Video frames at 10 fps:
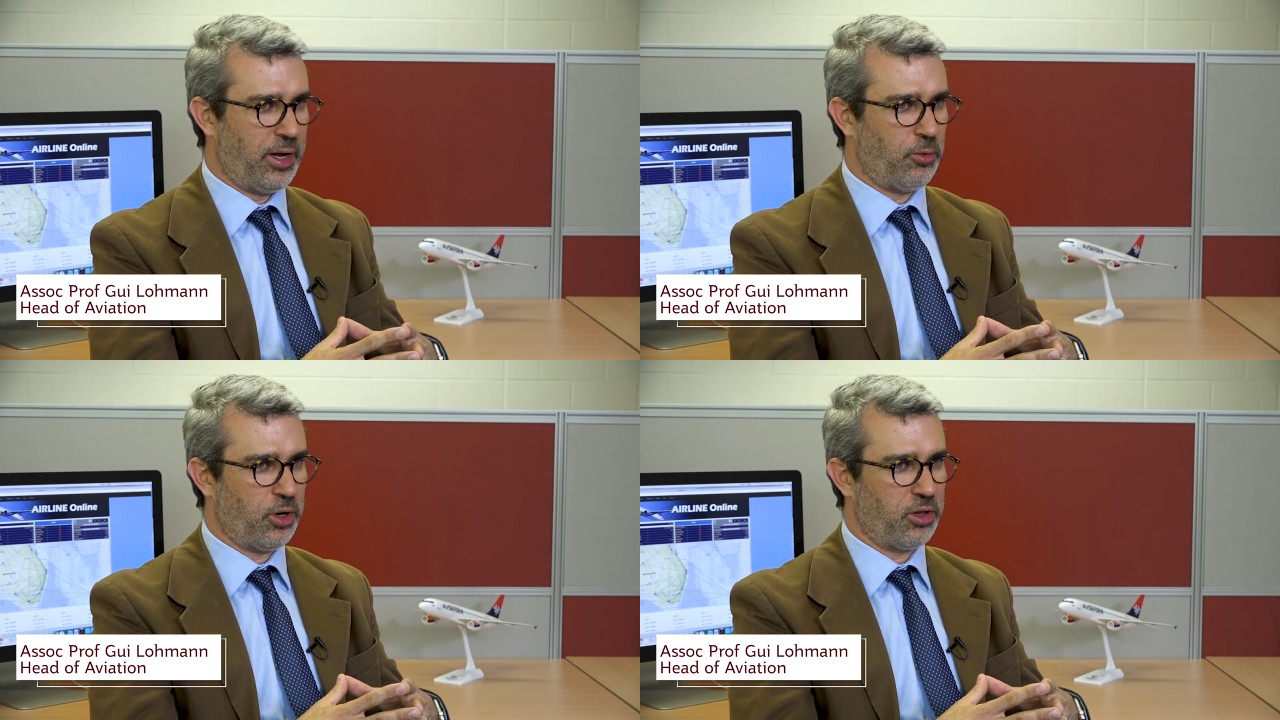
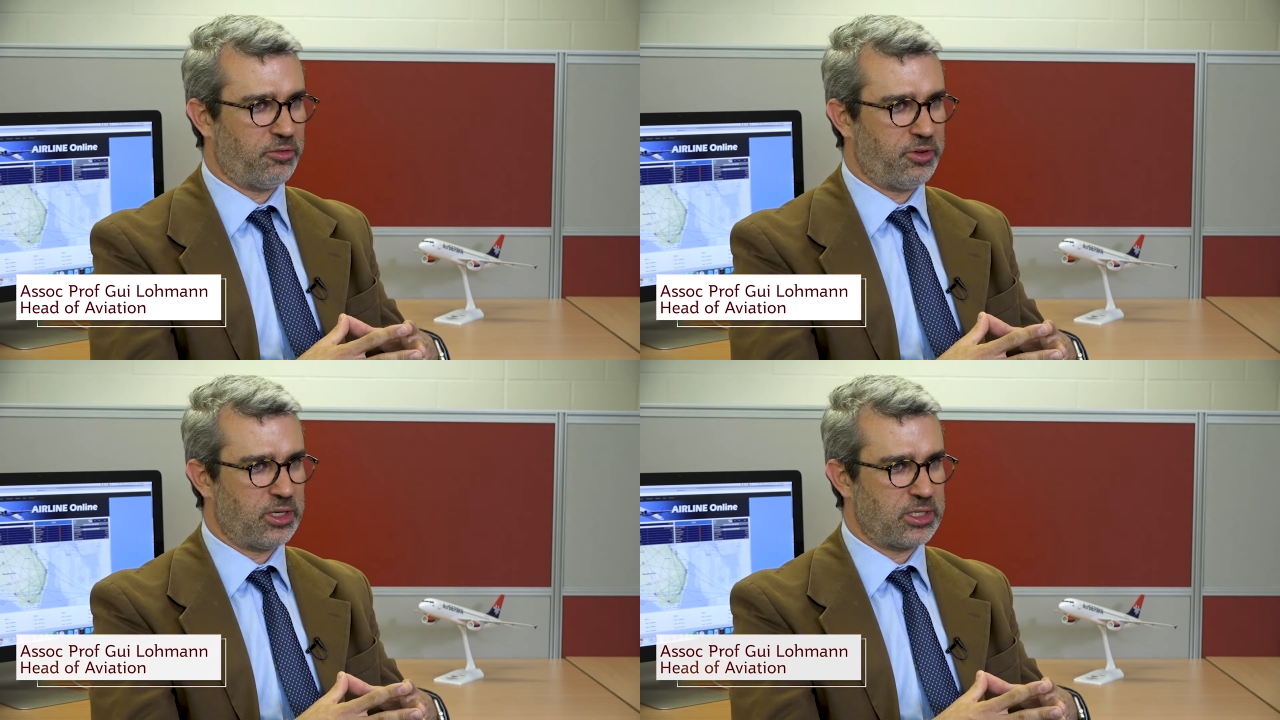and one of the
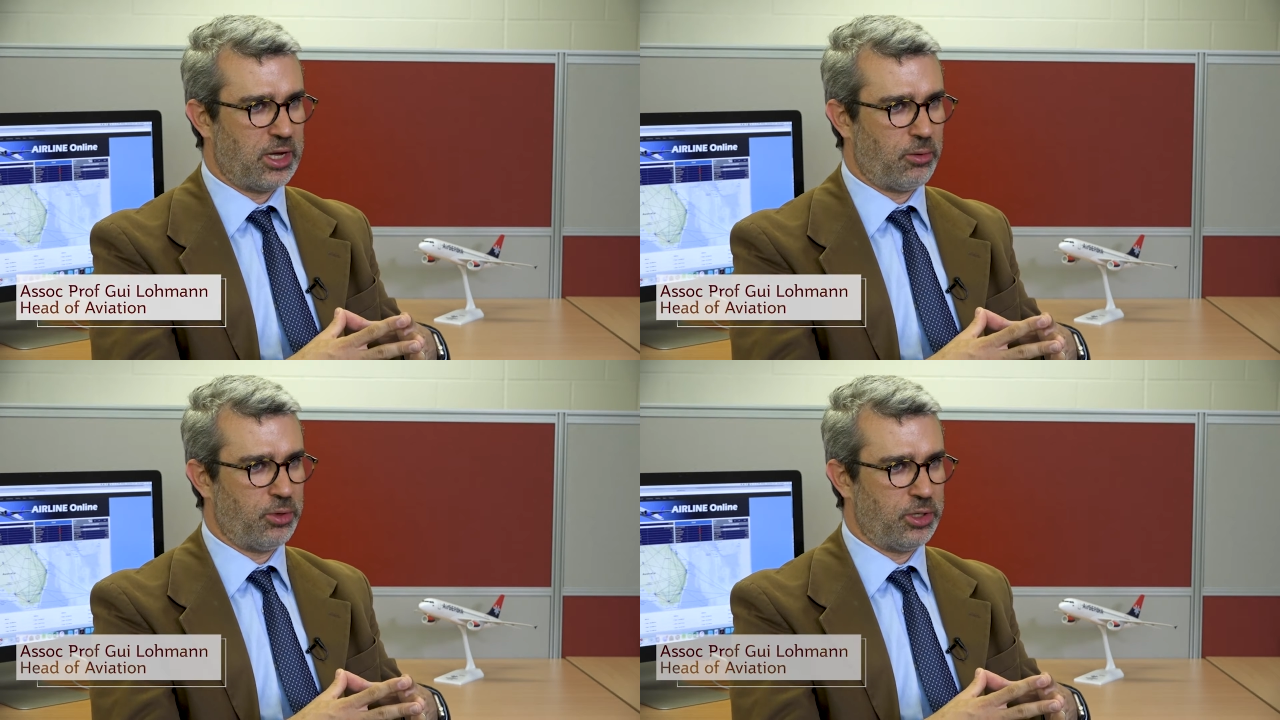things
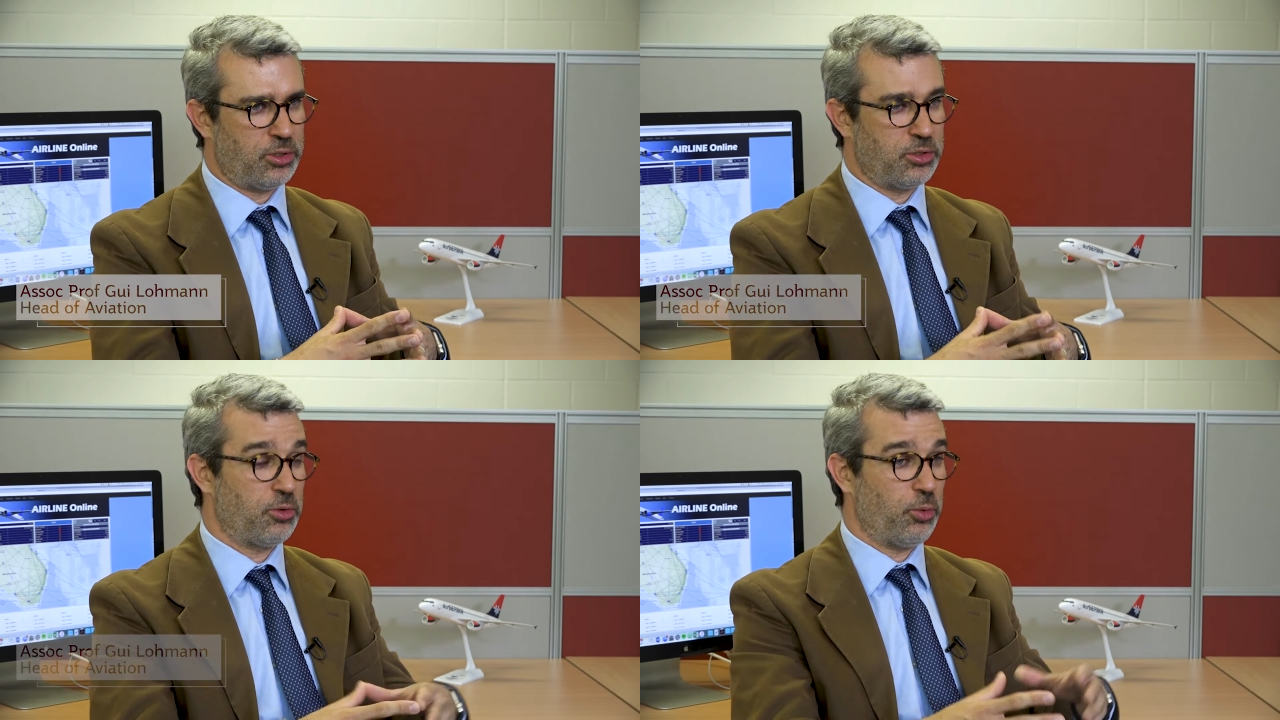that we
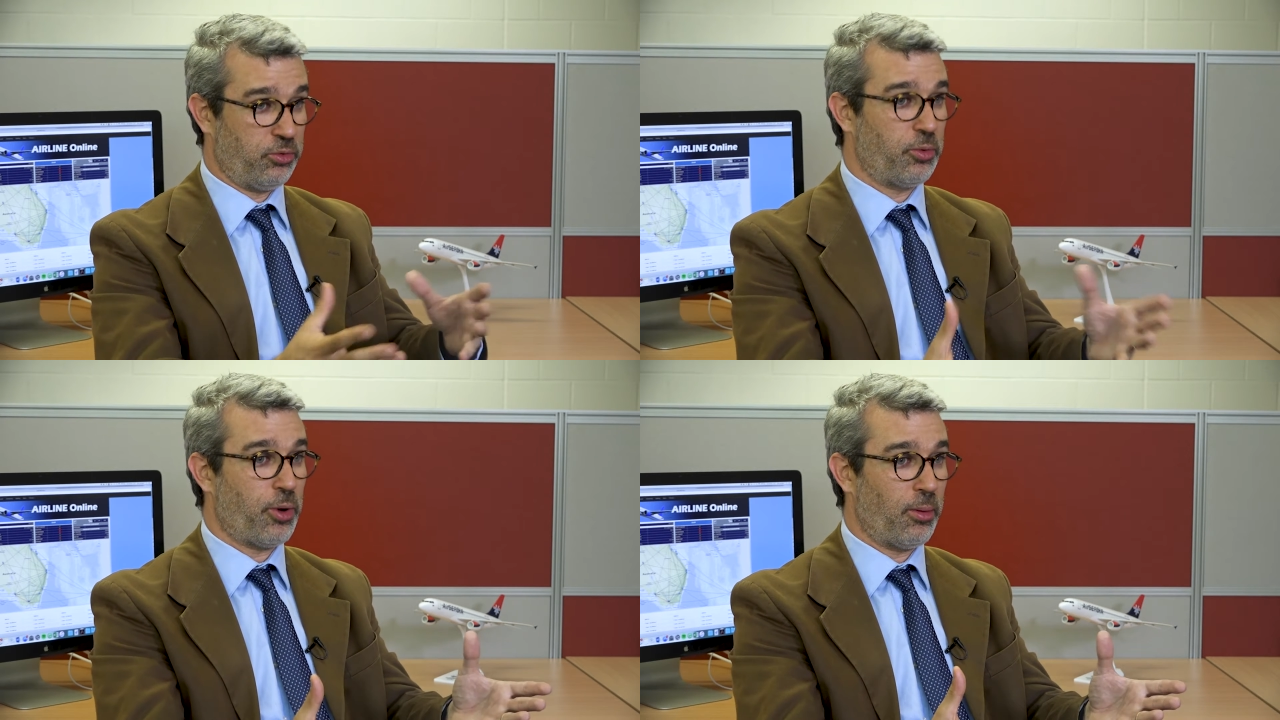do
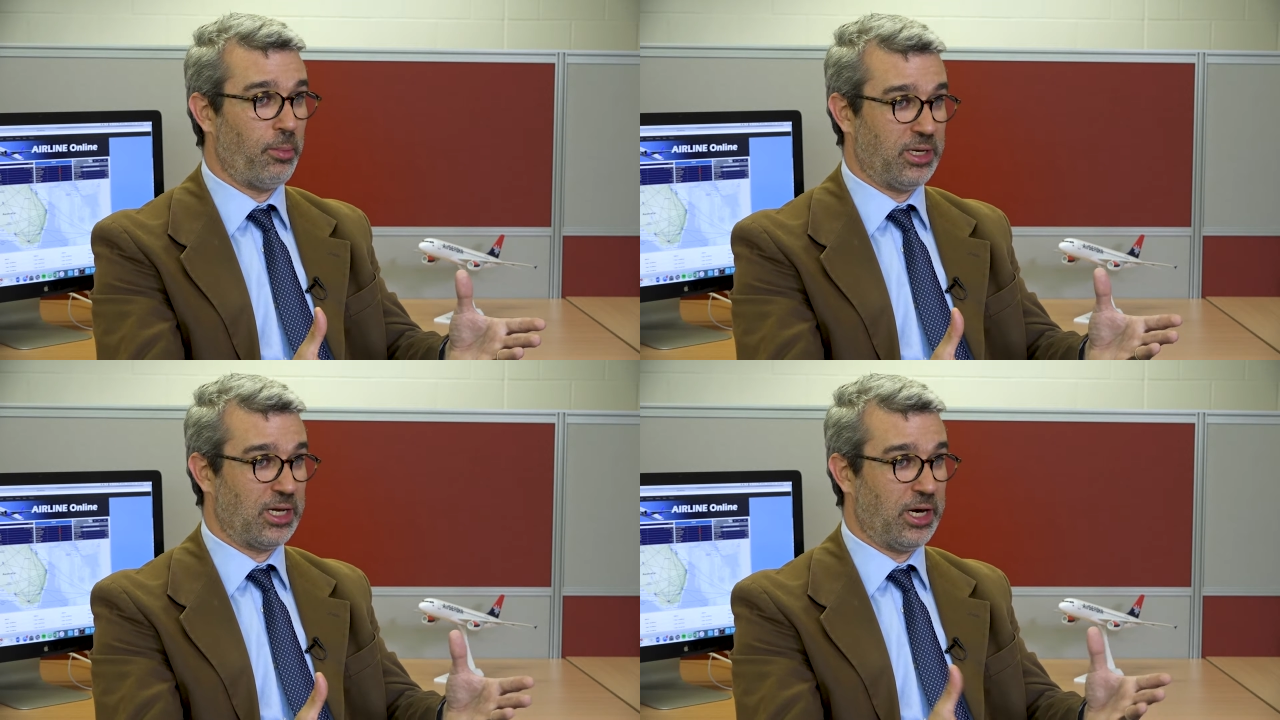with the
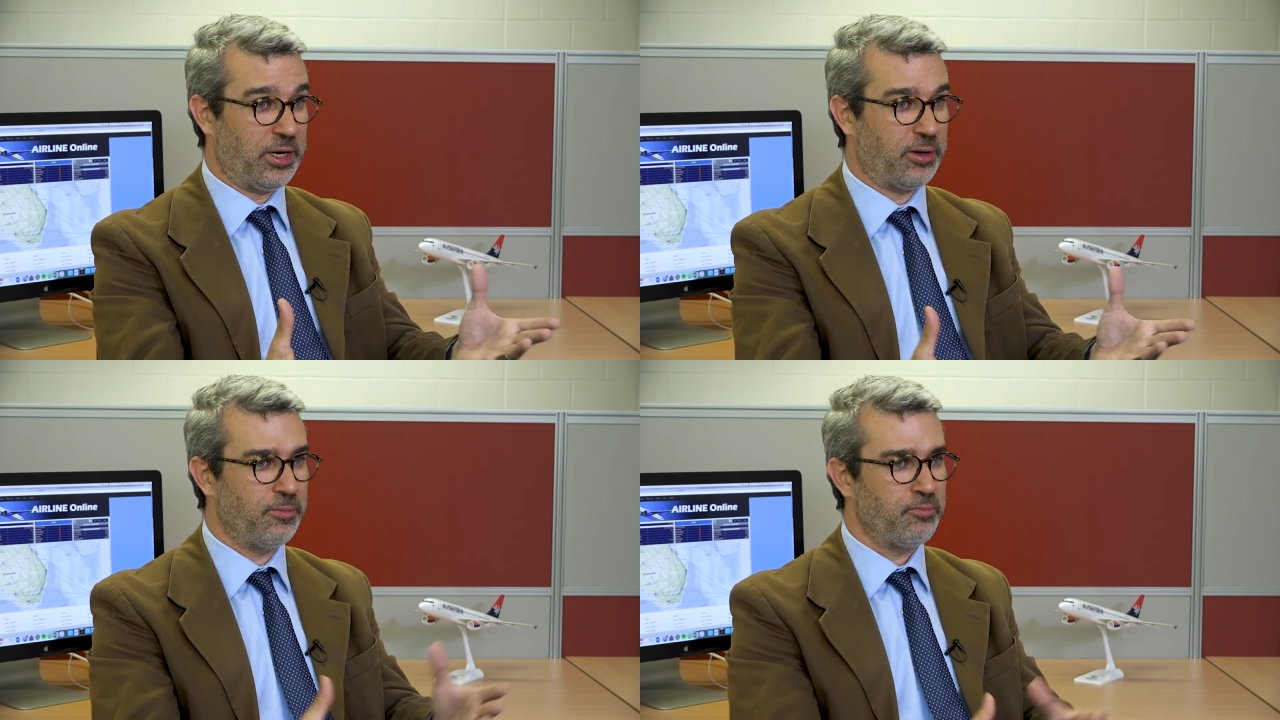problem-based learning